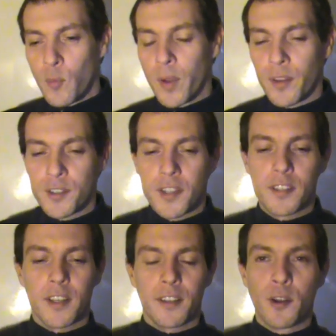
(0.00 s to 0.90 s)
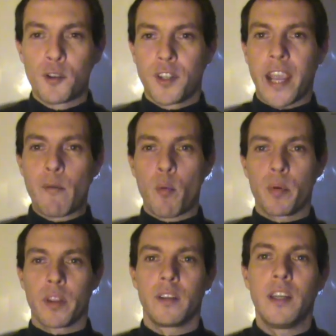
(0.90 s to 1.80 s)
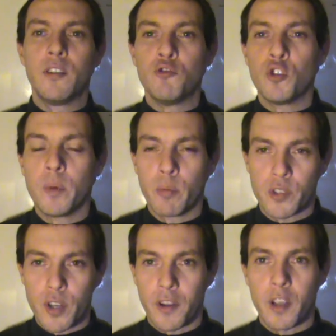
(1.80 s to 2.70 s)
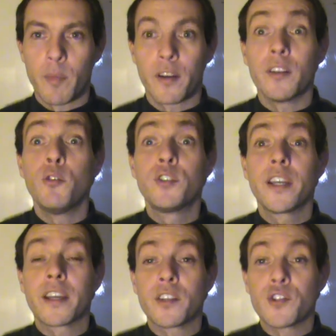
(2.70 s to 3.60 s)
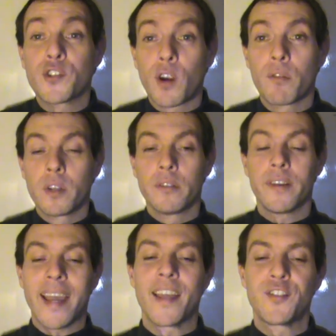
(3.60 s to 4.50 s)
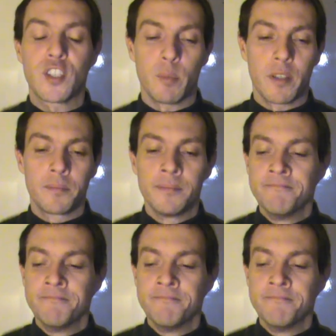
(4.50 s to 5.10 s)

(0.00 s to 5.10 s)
But there's this uh, notion that came up with that Ian Juby was talking about using a conservative estimate.